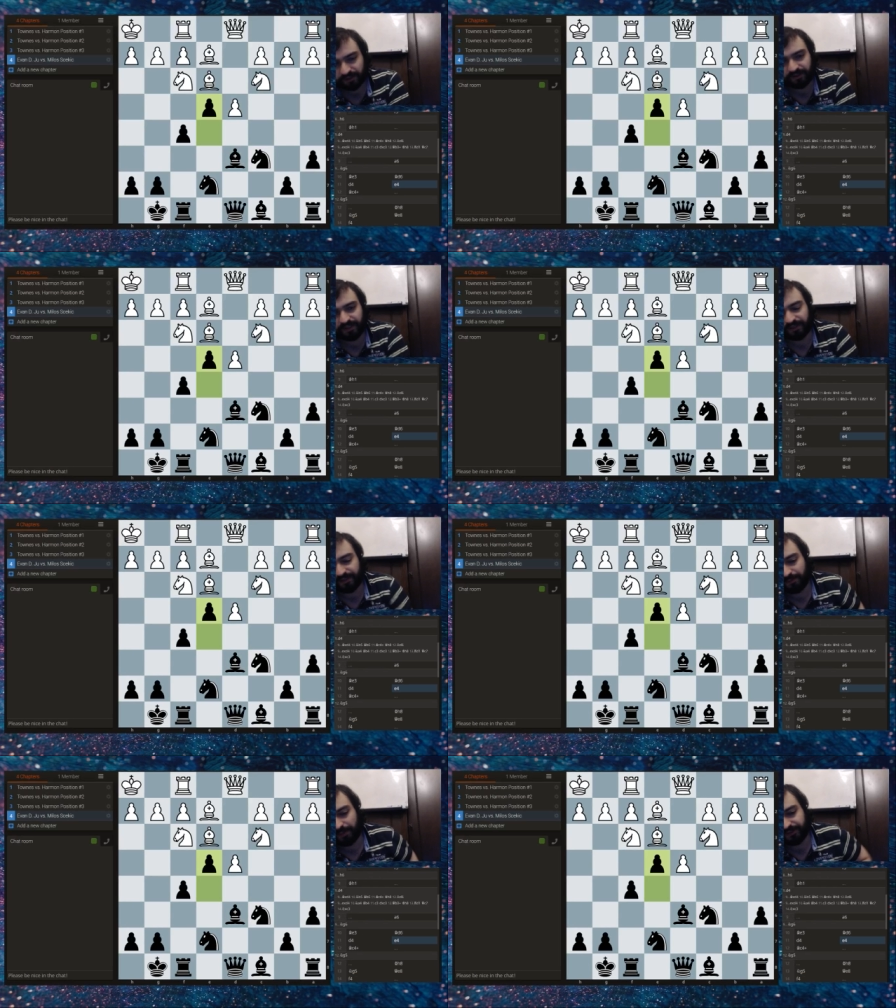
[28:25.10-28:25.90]

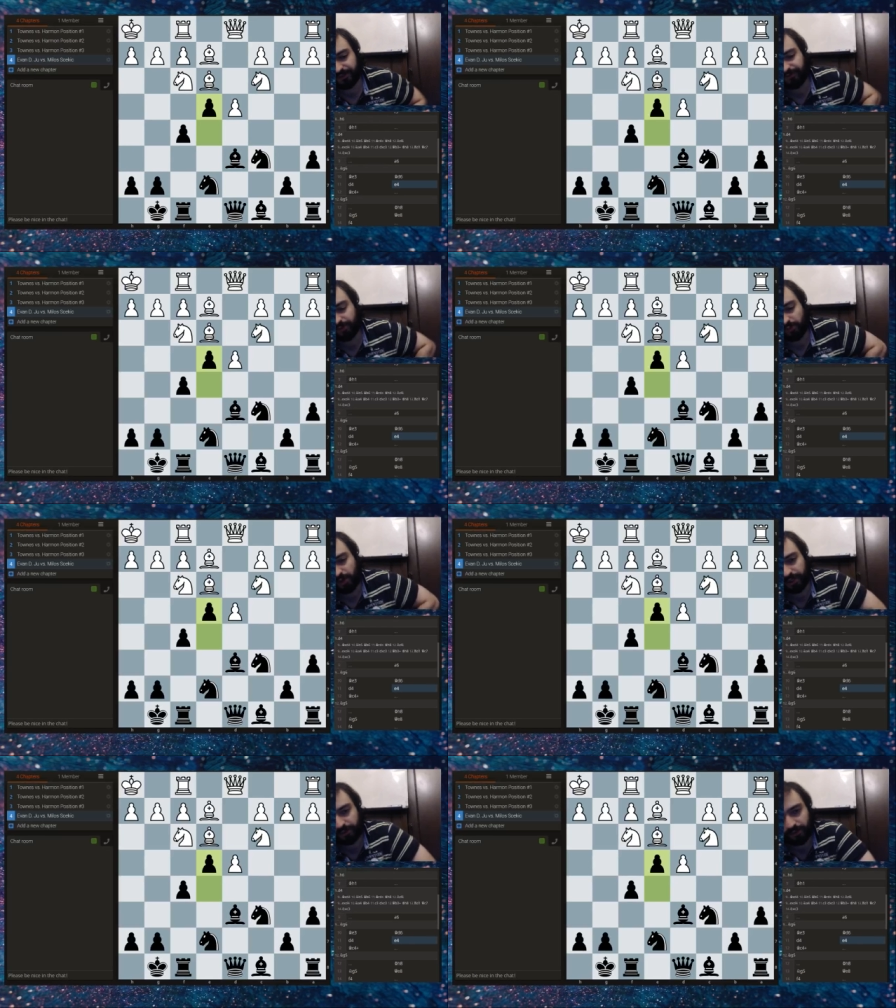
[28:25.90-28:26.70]
getting better for
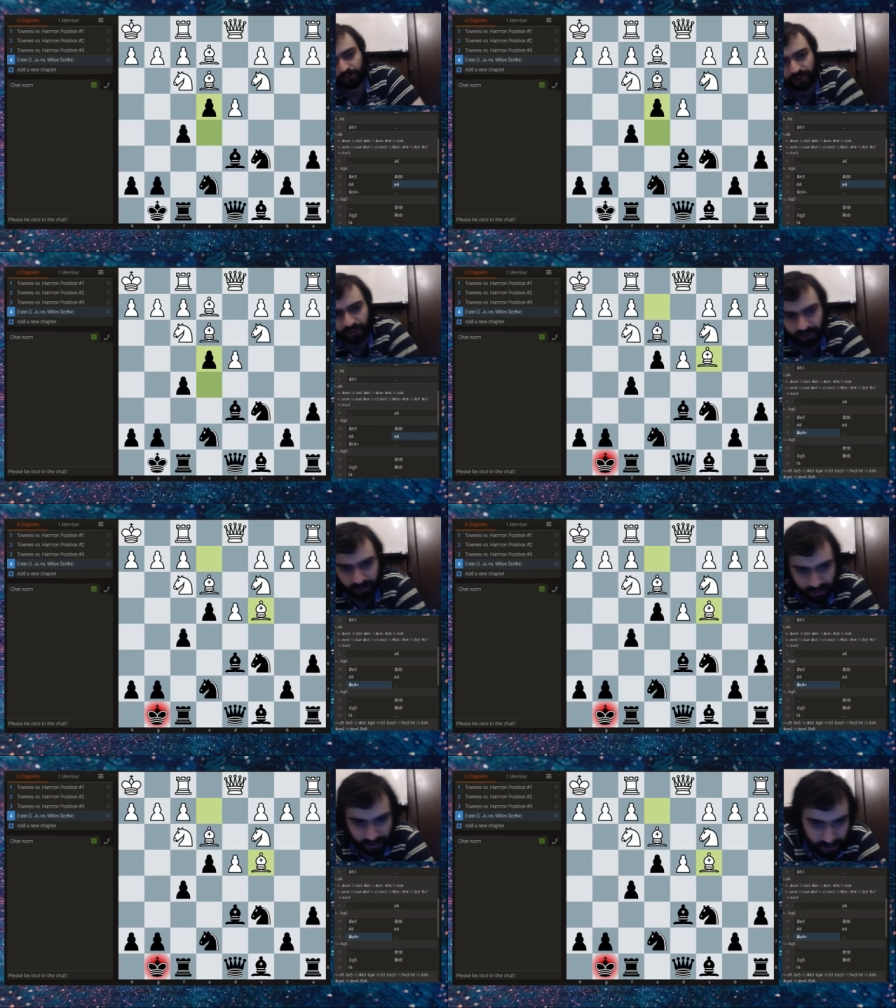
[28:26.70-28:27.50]
white though here.
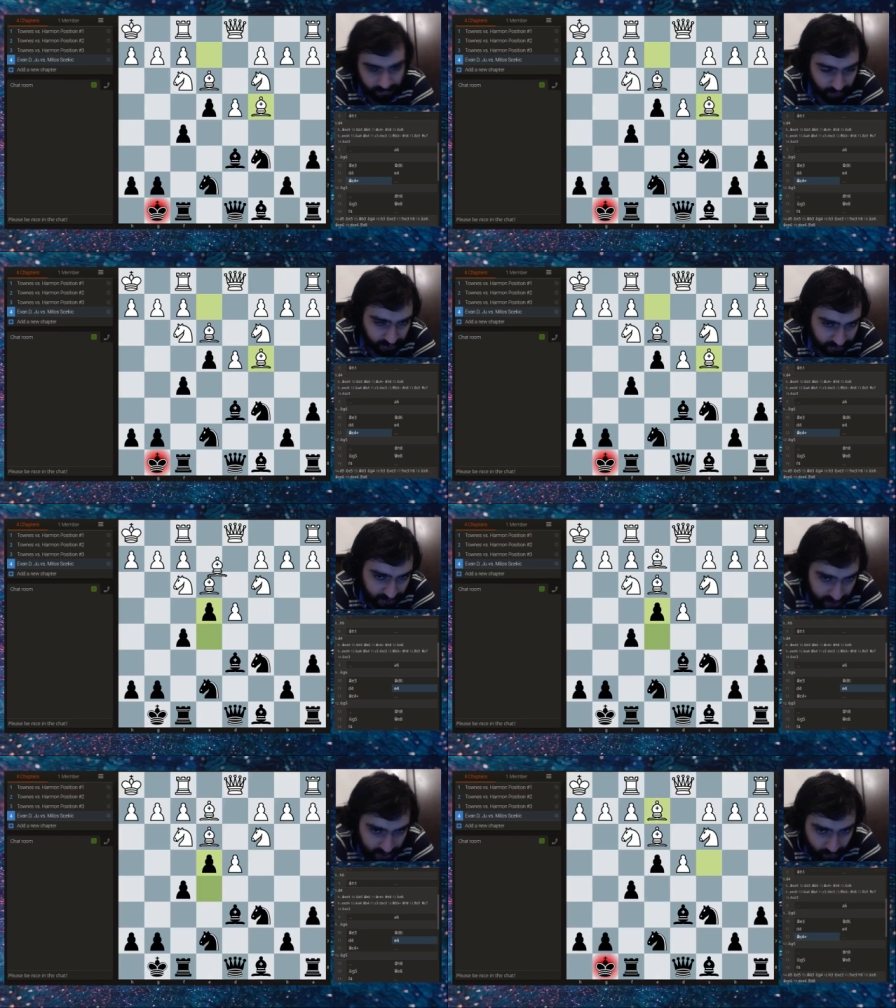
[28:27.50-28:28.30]
But
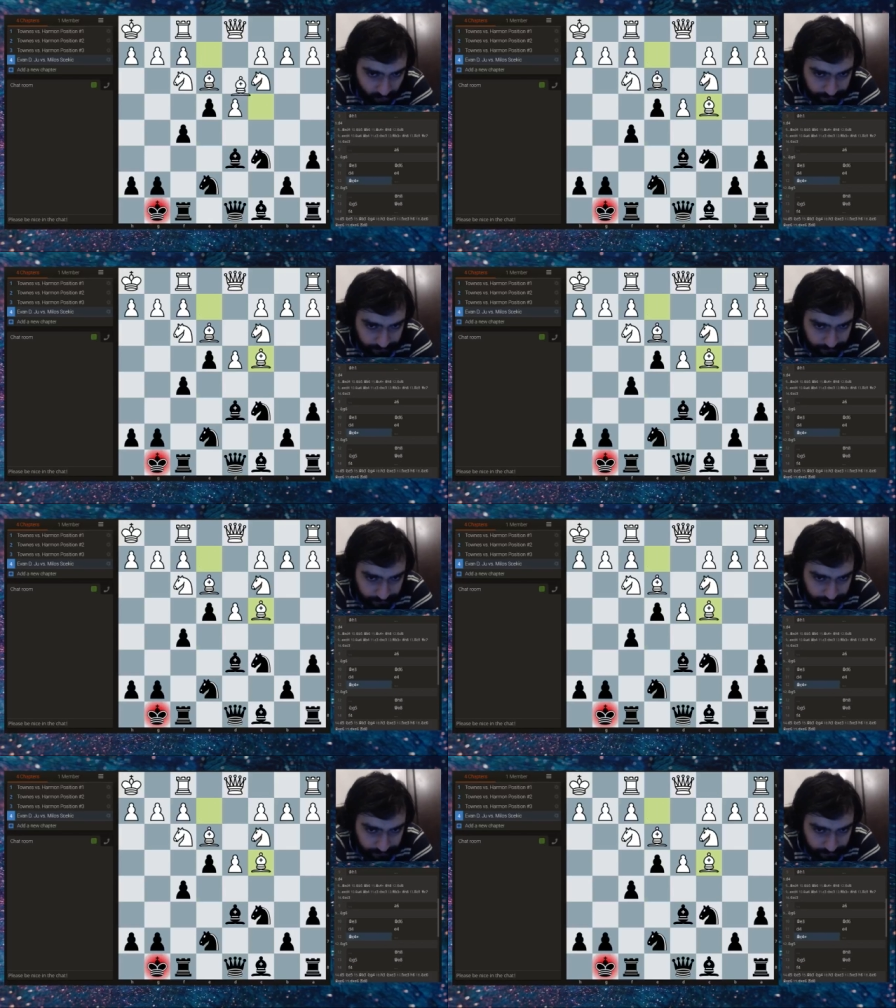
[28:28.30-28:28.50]
now